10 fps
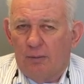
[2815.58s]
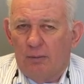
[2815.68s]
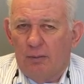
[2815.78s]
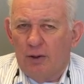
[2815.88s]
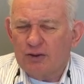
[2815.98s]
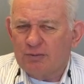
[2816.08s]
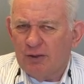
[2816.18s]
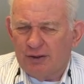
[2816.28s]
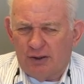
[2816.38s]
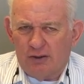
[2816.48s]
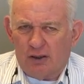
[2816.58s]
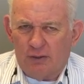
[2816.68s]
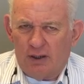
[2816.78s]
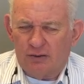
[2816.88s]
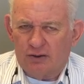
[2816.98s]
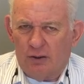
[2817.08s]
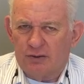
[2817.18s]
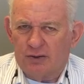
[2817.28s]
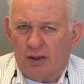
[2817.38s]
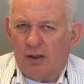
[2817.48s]
Most military talk radio
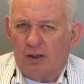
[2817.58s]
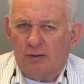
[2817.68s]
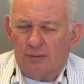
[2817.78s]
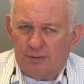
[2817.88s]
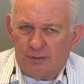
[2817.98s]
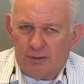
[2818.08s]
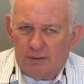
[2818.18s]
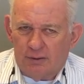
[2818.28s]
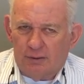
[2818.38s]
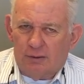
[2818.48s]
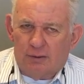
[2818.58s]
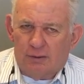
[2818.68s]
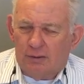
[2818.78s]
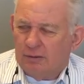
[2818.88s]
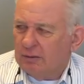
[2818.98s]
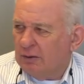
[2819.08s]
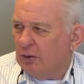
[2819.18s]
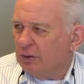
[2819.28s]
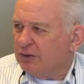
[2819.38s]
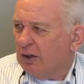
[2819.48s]
shows are the
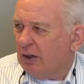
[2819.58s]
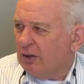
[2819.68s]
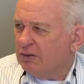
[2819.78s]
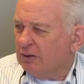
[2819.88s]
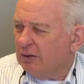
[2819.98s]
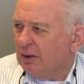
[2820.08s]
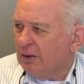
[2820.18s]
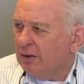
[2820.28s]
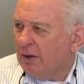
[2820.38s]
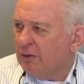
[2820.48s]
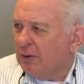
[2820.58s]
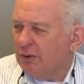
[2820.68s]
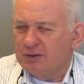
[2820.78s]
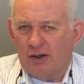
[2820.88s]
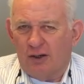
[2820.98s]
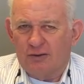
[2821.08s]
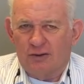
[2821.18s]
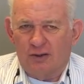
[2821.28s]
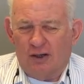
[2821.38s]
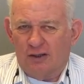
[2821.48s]
old Sarge and the other old Sarge are
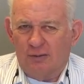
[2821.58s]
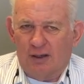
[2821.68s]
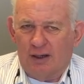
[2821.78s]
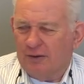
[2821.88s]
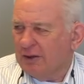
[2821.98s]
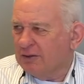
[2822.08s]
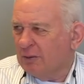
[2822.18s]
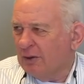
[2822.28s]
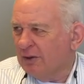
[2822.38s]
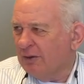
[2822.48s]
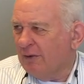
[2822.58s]
talking about how things were in the